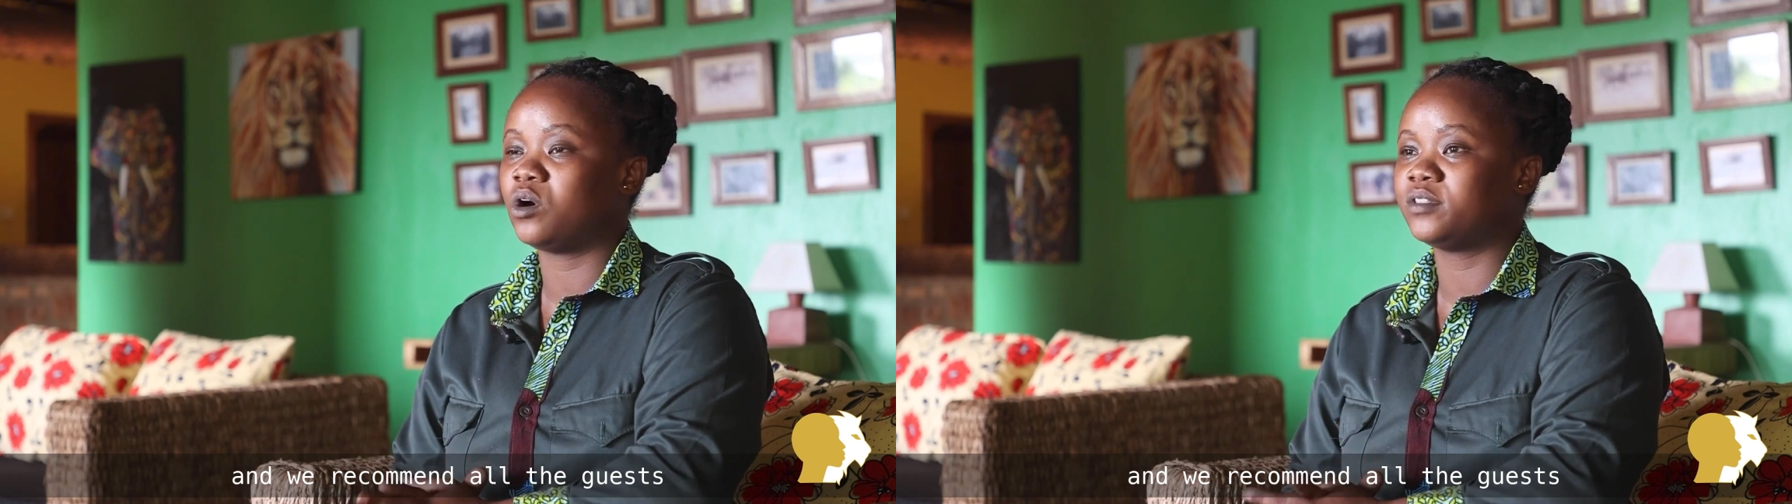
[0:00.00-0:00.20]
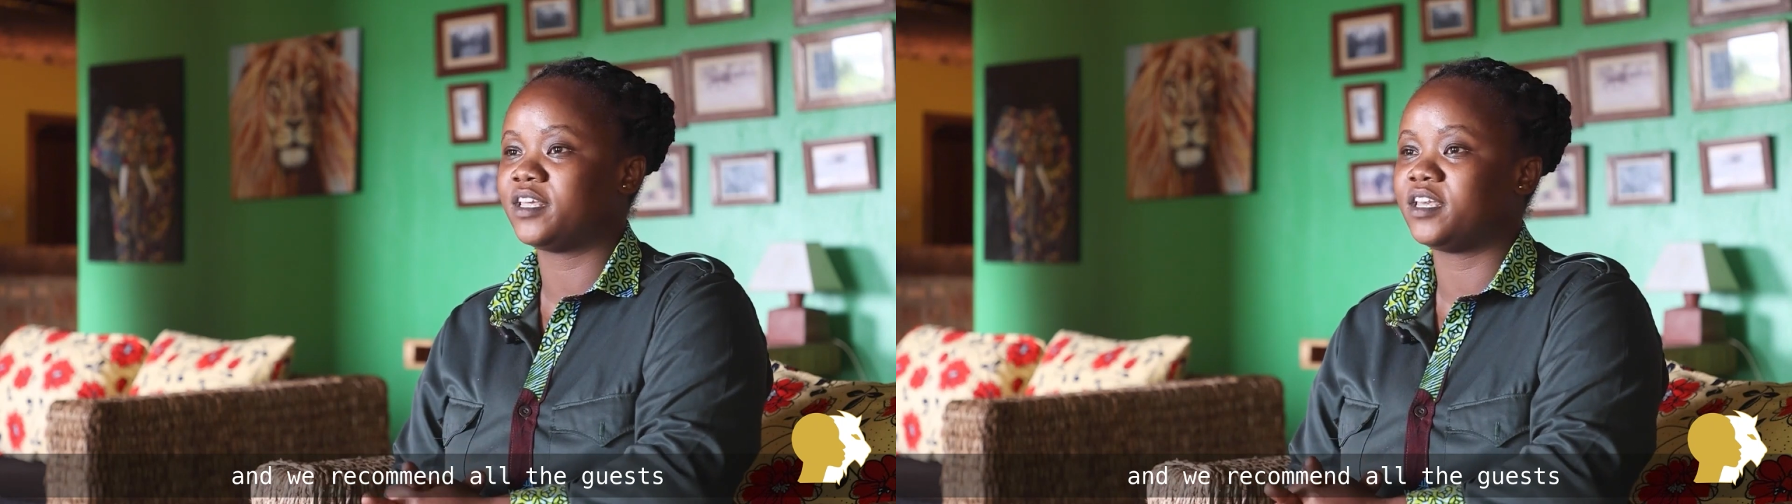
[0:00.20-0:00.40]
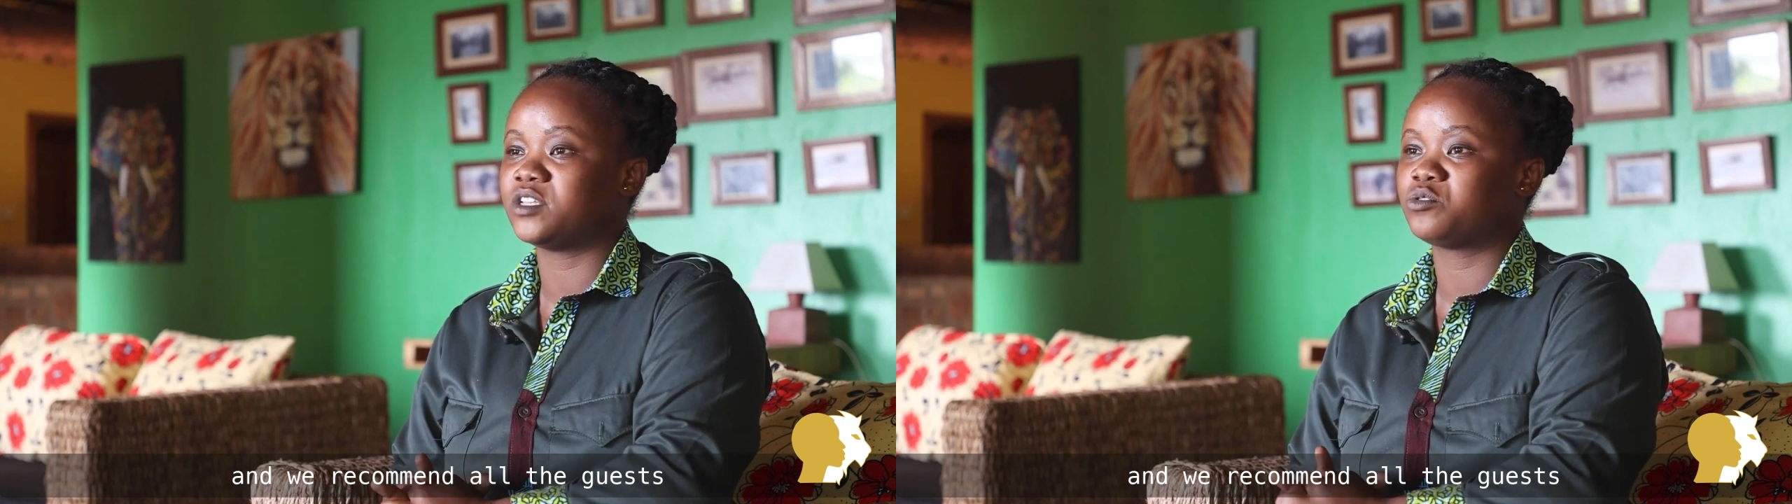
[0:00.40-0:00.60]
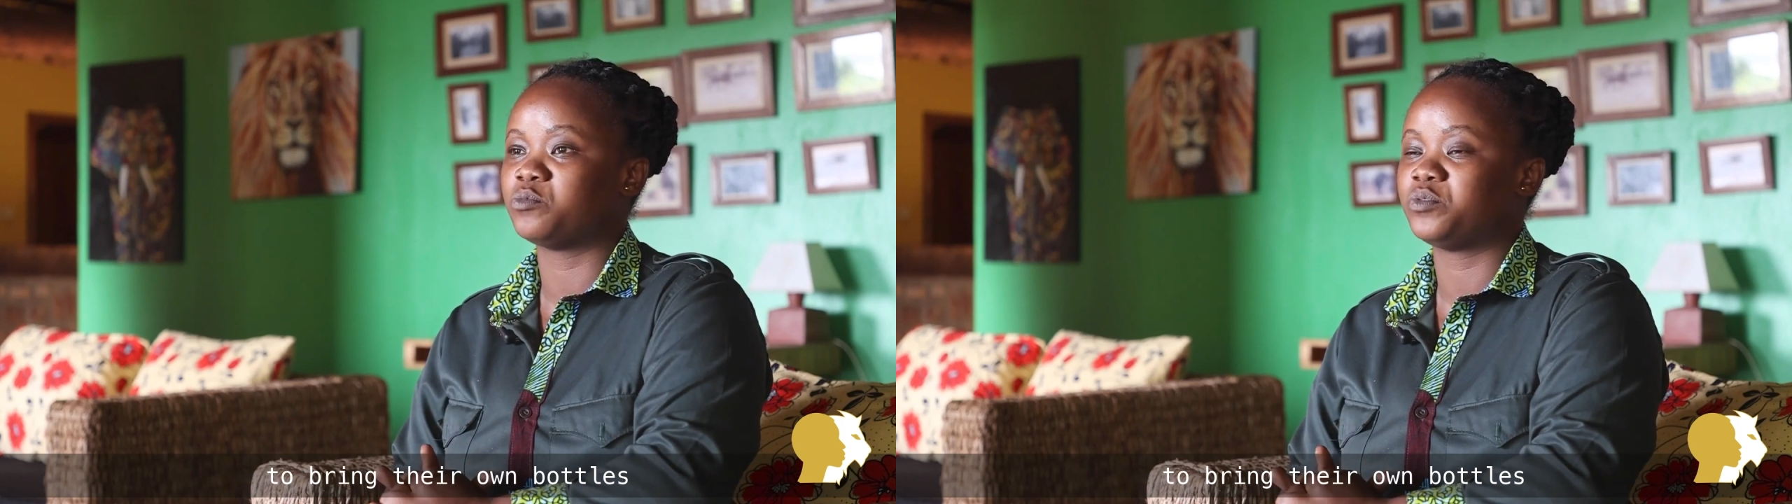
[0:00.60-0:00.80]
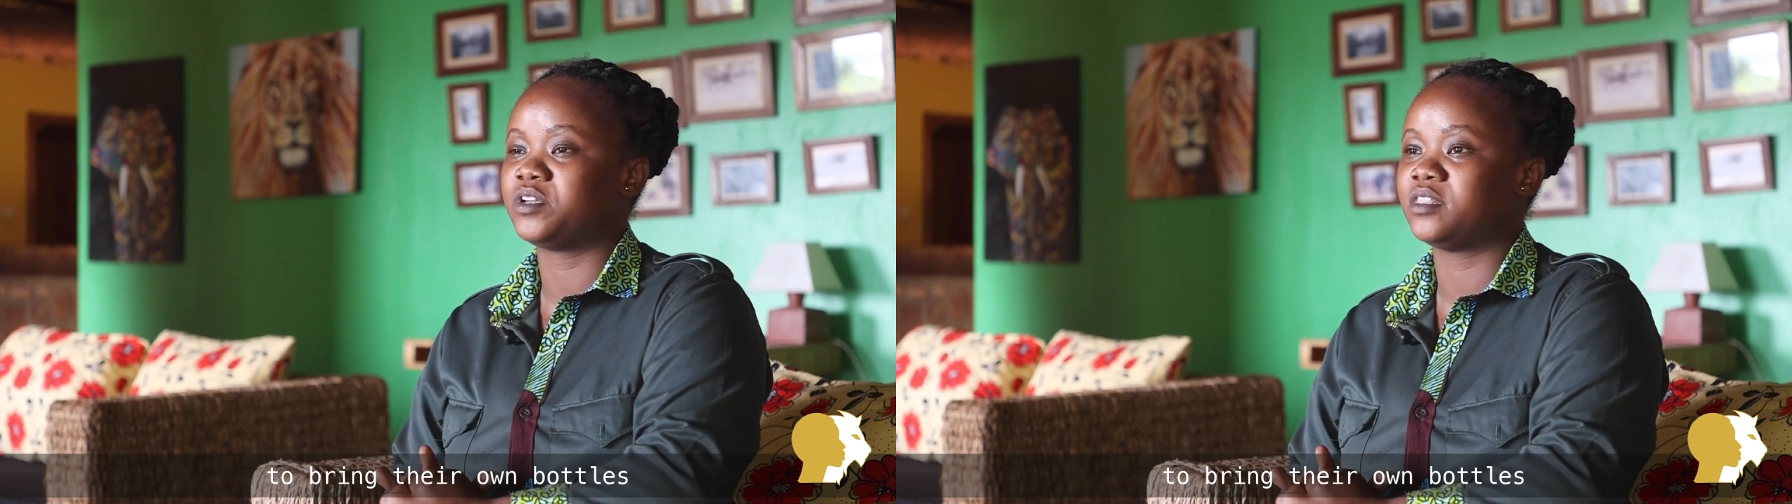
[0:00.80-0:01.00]
all the guests to
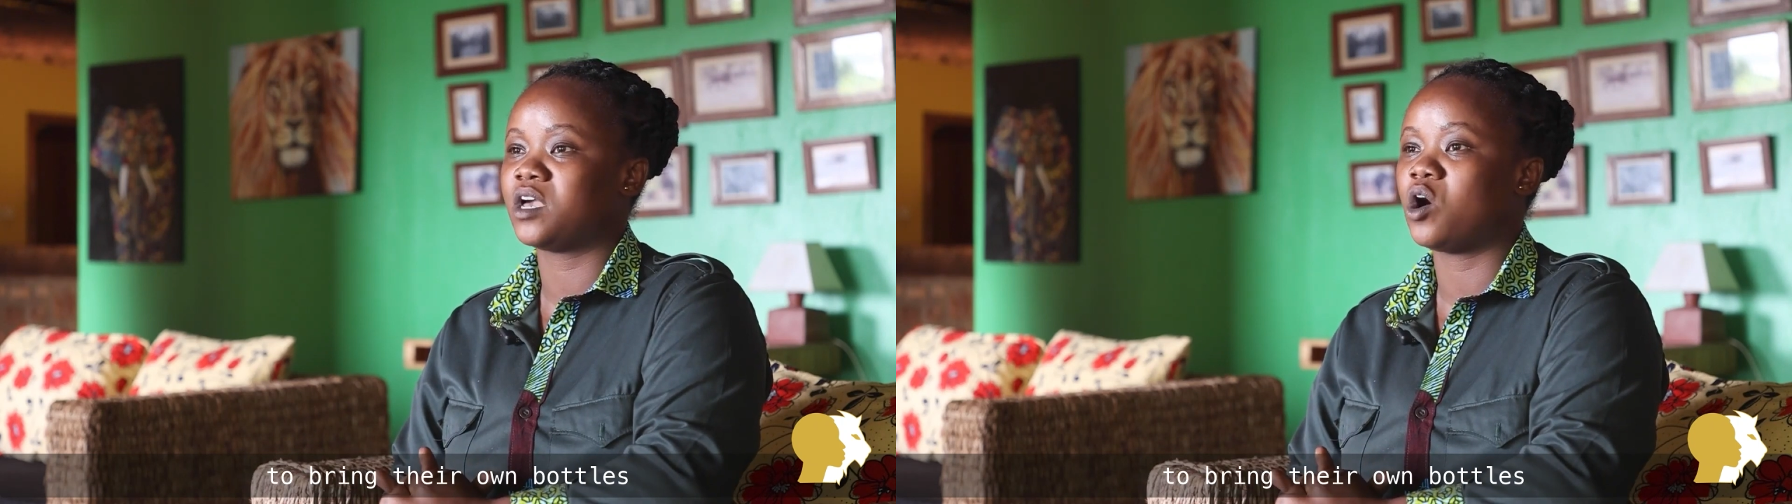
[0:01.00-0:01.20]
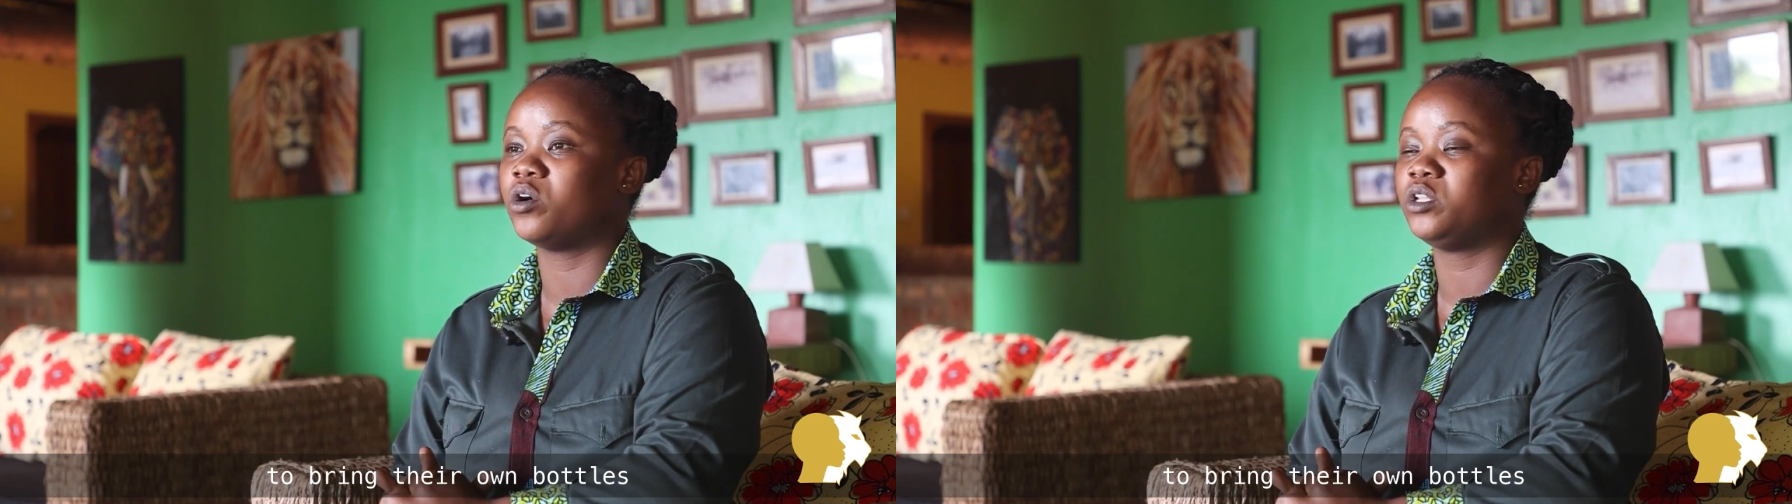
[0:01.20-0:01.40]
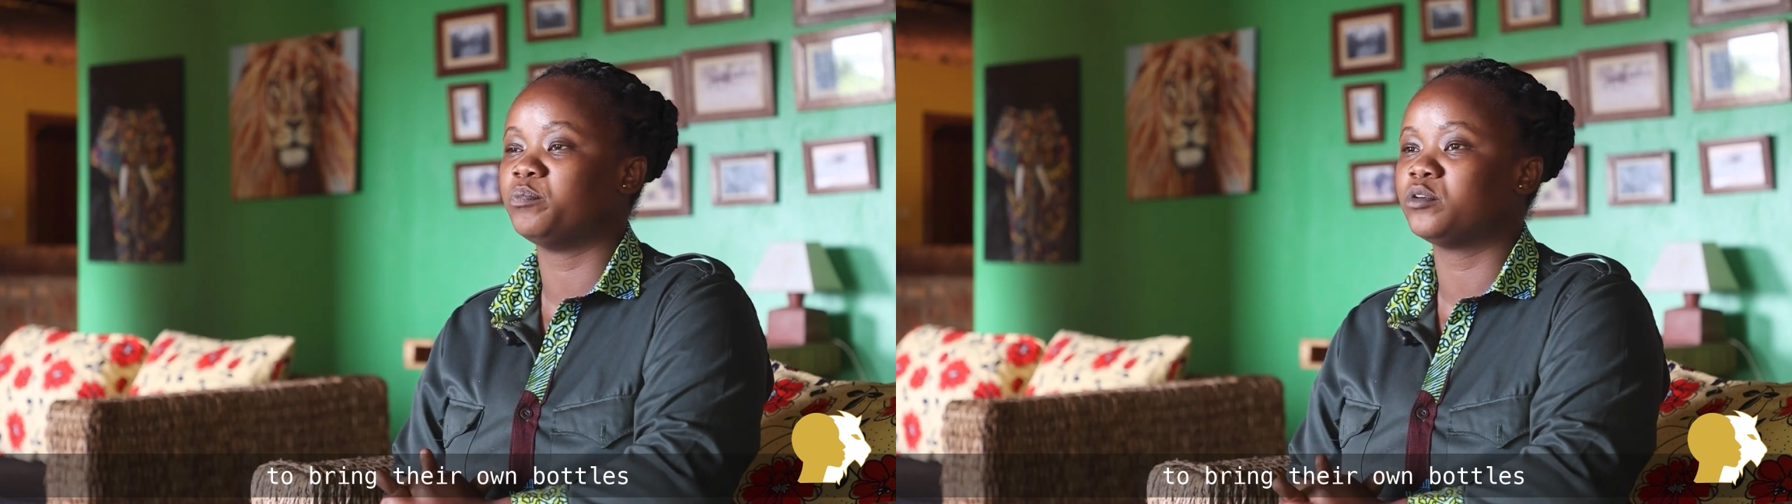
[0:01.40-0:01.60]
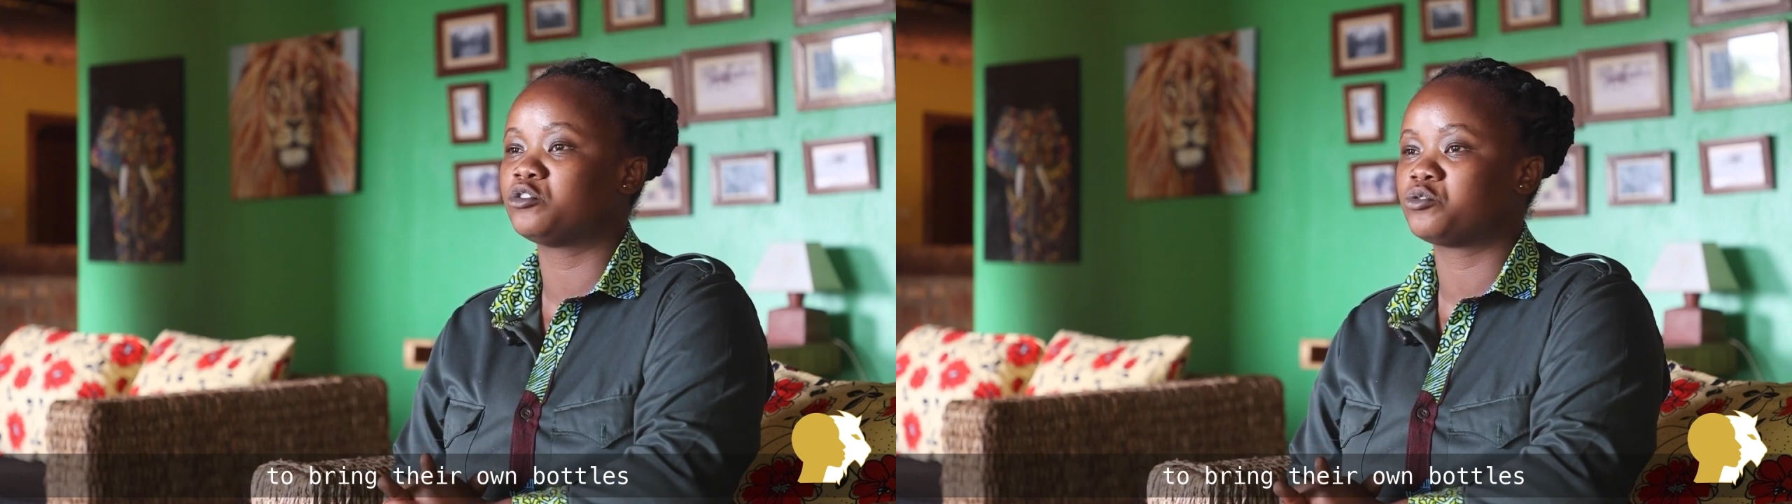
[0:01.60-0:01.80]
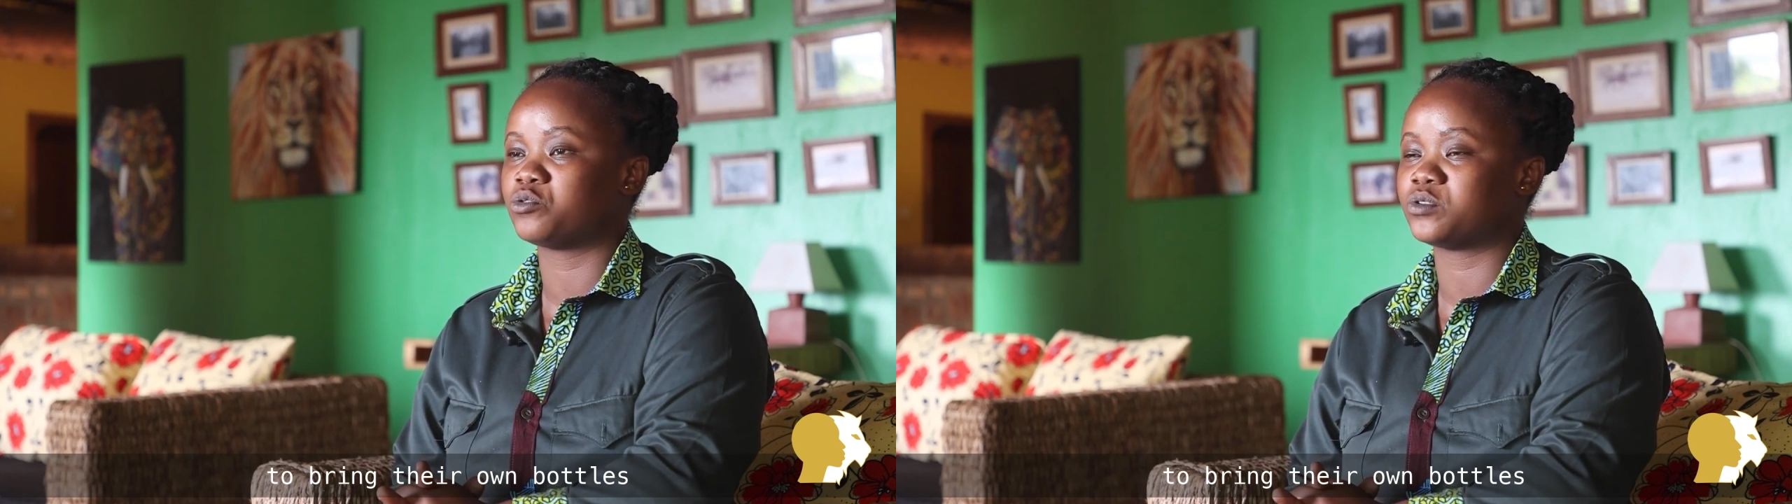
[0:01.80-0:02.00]
bring their own
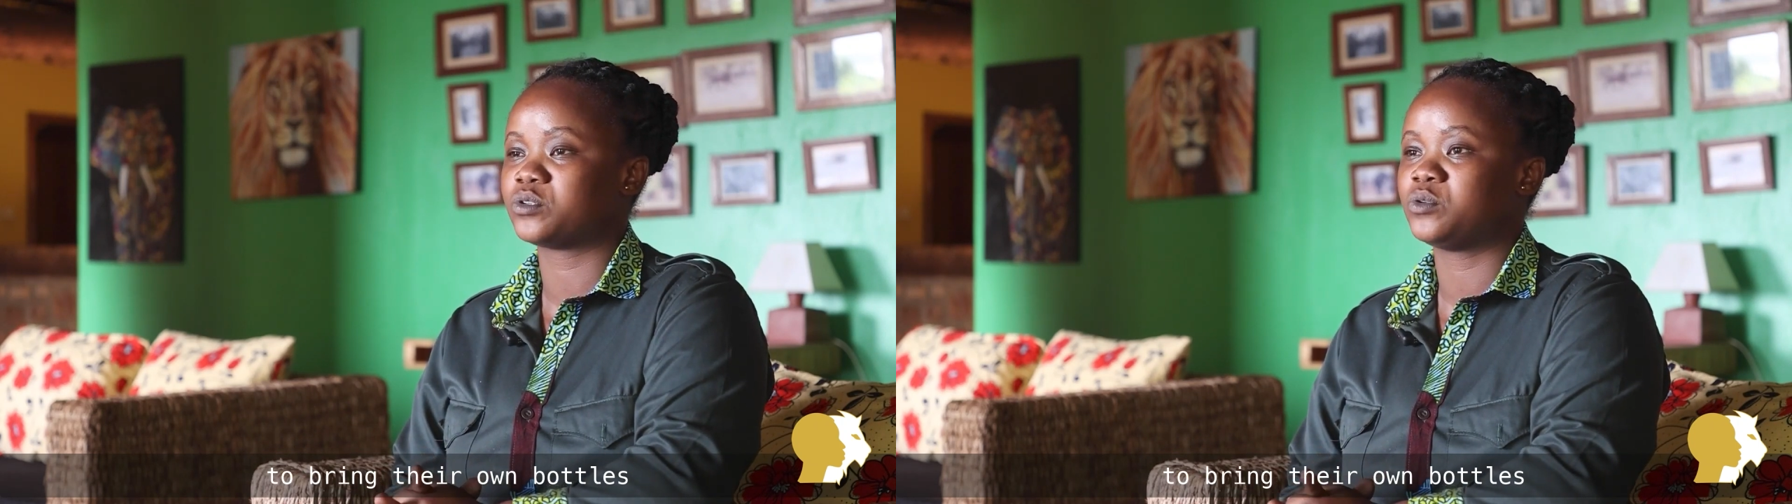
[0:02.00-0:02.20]
bottles,